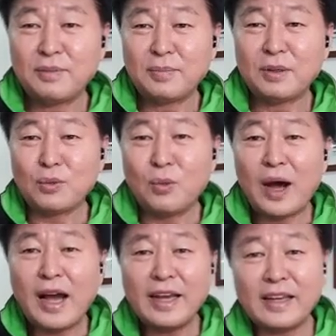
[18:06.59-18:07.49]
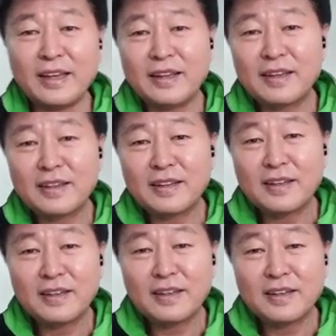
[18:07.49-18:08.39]
But why
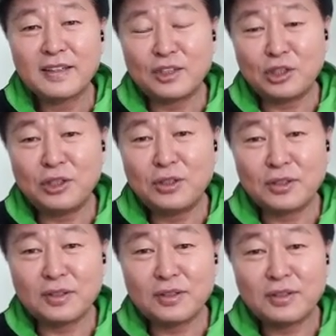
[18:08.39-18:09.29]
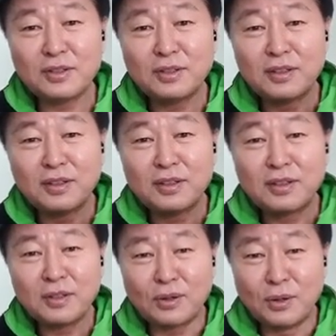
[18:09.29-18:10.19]
Jesus
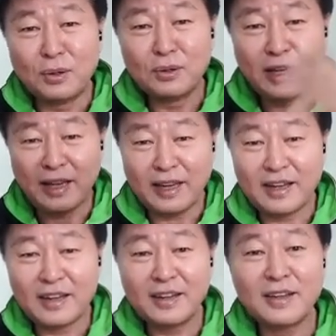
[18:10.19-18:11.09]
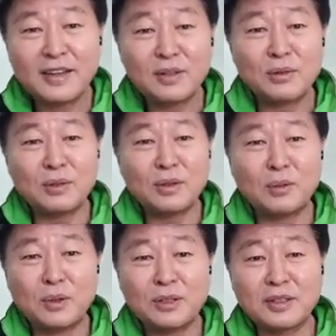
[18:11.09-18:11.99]
go there to the
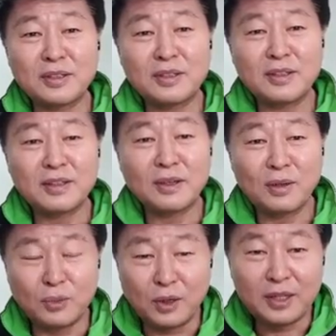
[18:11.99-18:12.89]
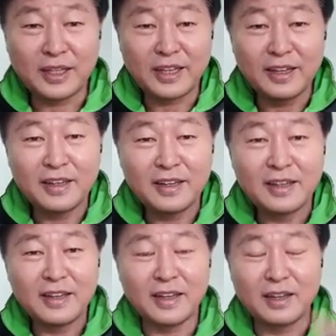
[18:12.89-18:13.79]
water, walking
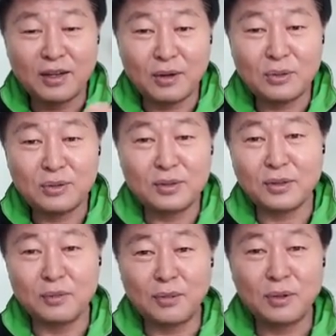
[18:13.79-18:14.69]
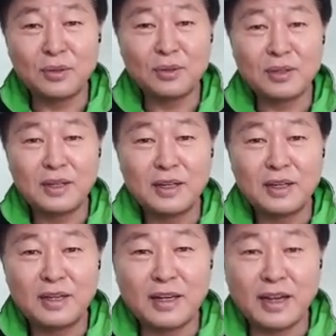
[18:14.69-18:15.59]
and close to the boat,
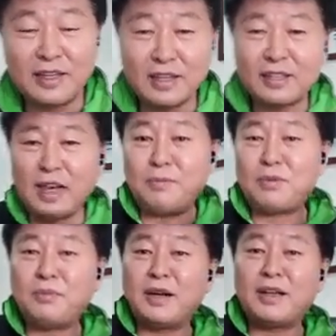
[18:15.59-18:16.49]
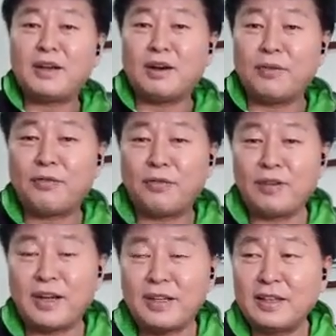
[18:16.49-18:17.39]
and disciple very
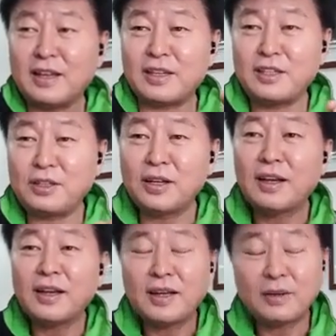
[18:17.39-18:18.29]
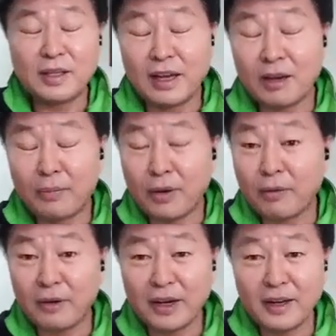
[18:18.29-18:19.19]
afraid and they are
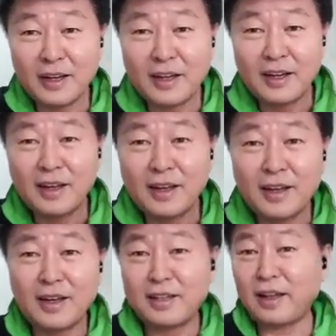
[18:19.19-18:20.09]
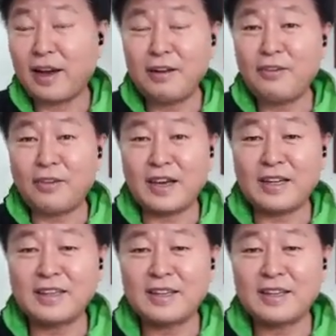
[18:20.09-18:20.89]
very uh, terrified